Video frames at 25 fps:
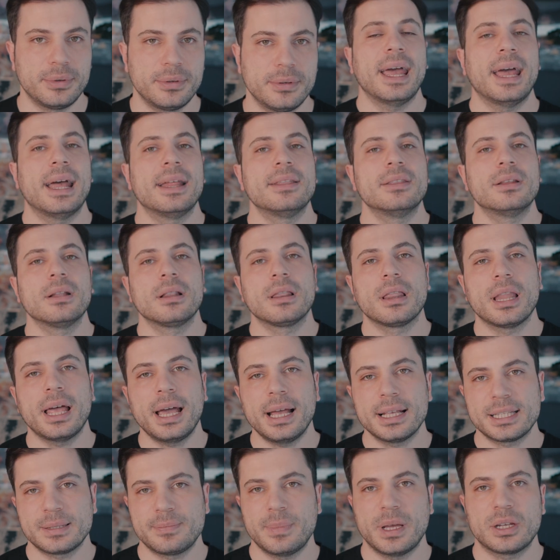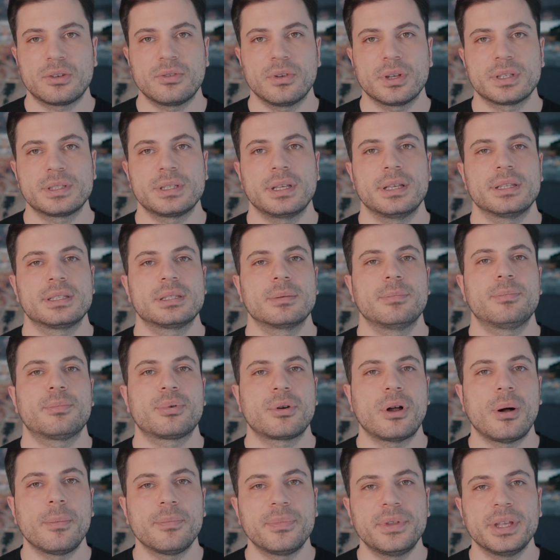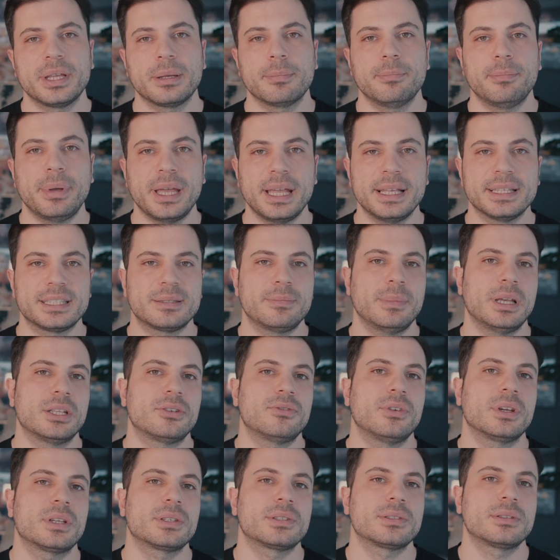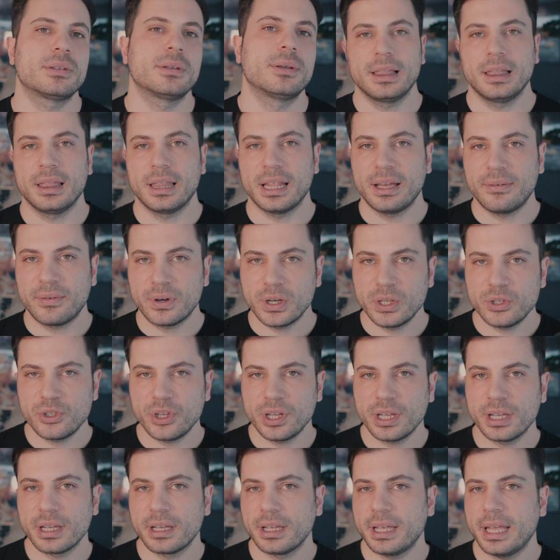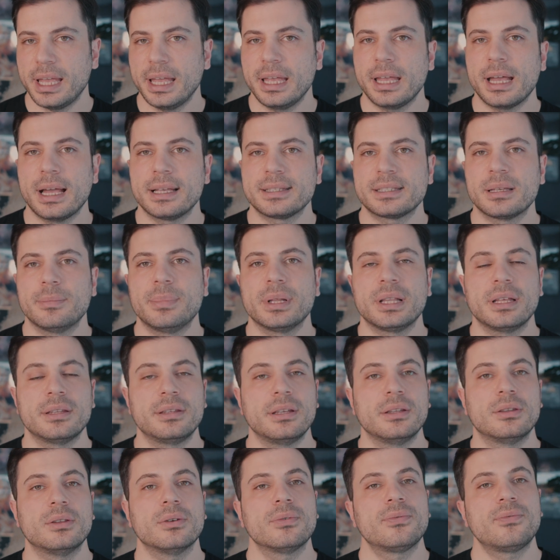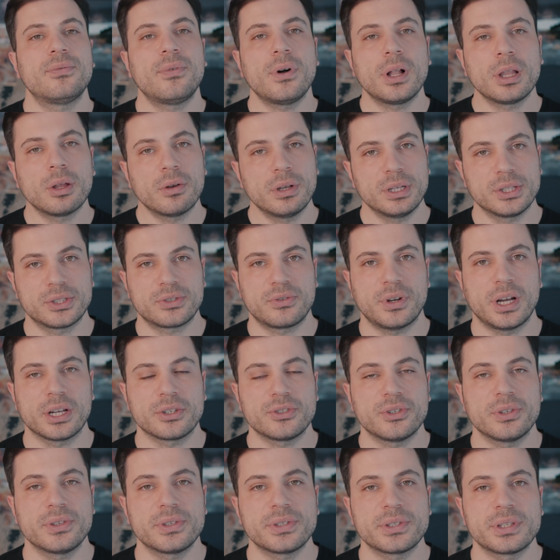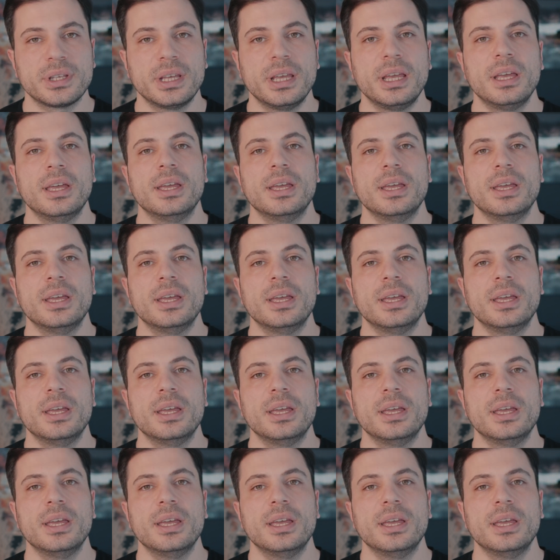And the last metrics is prompting-based metrics. Leveraging AI's ability to follow instructions,